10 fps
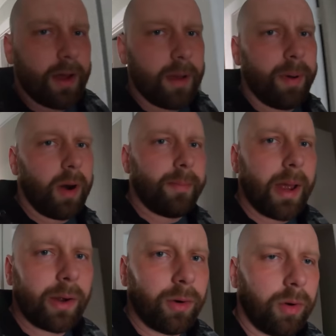I bought a
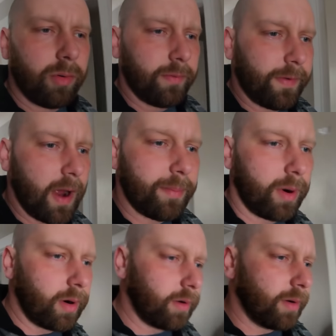
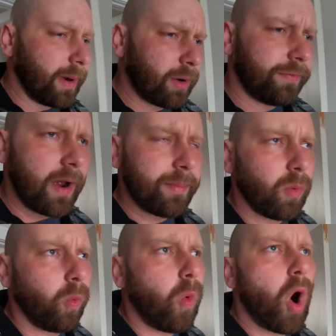microfiber or a
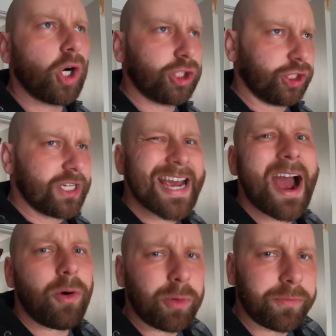microfiber wash
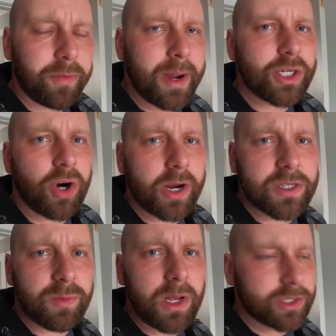towel for my truck
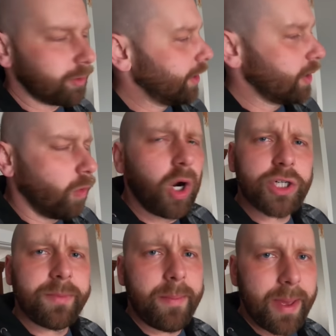as well, so I already
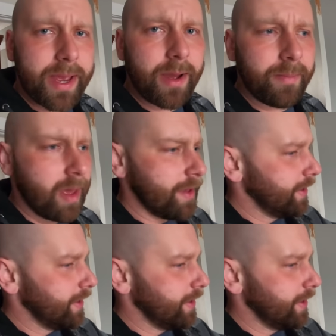washed my pickup.